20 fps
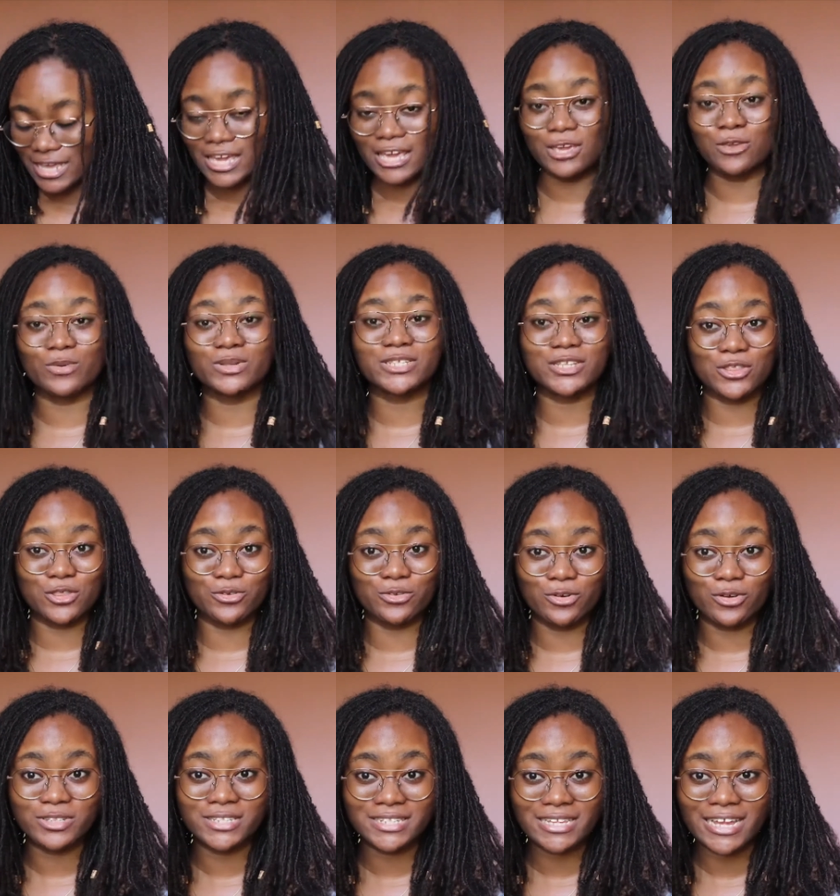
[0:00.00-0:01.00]
It was on the
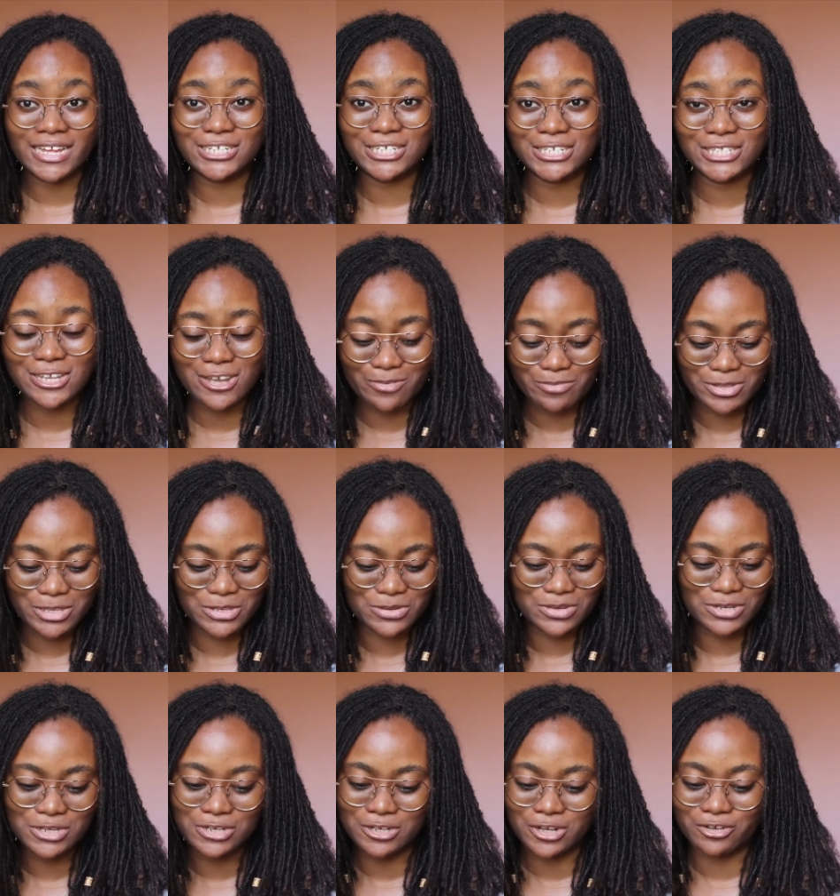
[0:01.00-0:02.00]
roadside she taught me to,
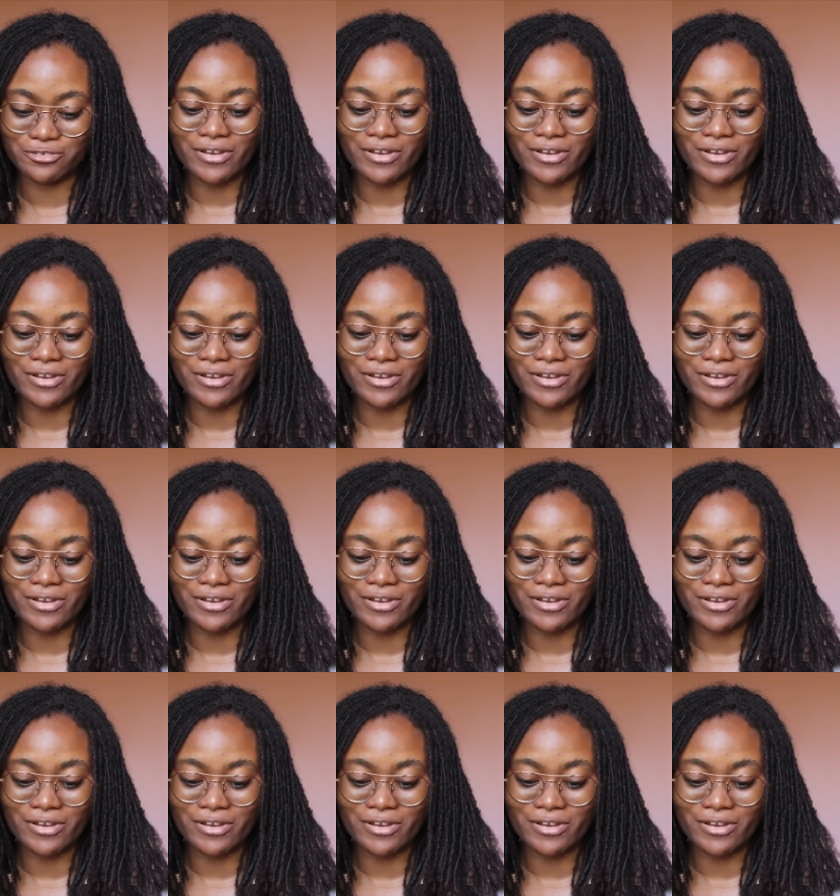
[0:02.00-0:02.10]
you know,